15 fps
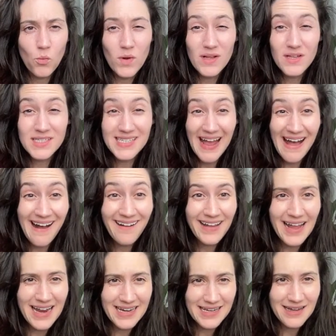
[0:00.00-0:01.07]
attack
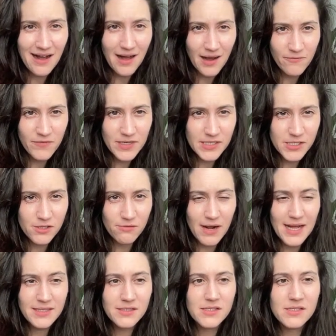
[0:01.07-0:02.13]
any obvious
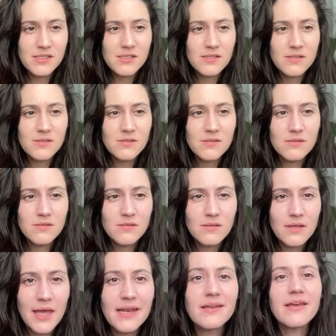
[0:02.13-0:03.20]
threats
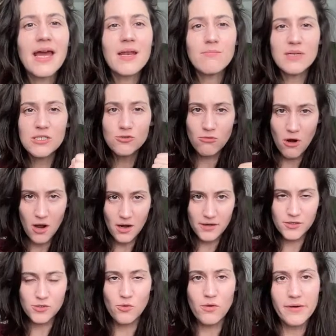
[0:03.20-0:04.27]
and can be drawn
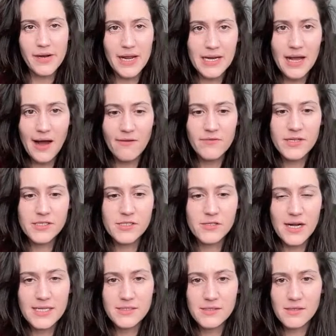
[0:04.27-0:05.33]
toward any obvious
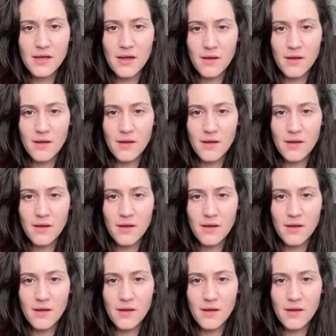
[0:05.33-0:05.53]
threats.